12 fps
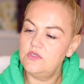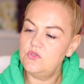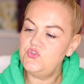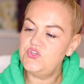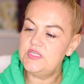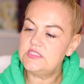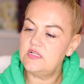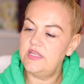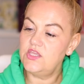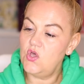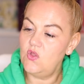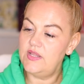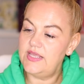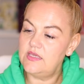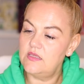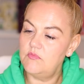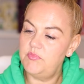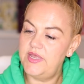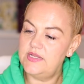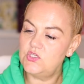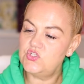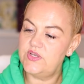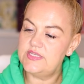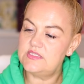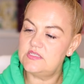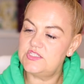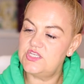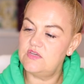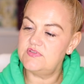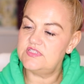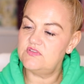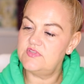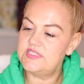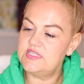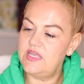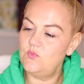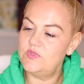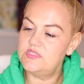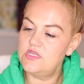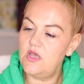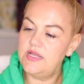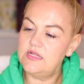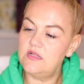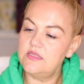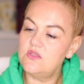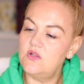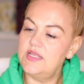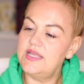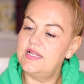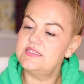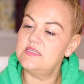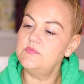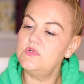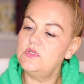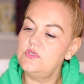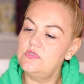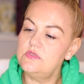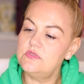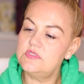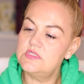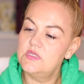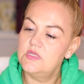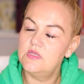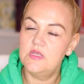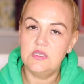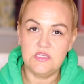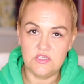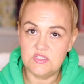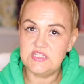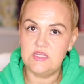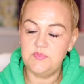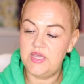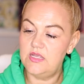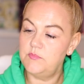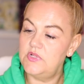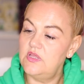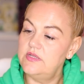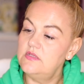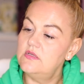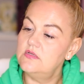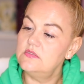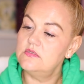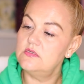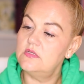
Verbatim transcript: Good Genes Glycolic penetrates the surface of the skin with tiny glycolic acid molecules. Can you see I'm getting blind? Look.